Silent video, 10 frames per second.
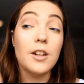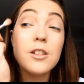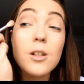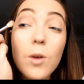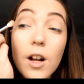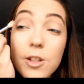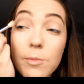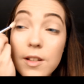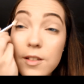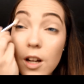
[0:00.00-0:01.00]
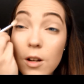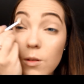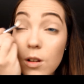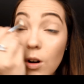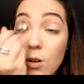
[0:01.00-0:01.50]
don't know why it took me so
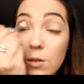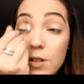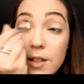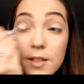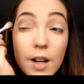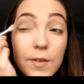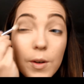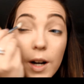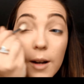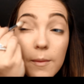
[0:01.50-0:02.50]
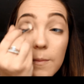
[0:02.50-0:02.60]
long to discover it,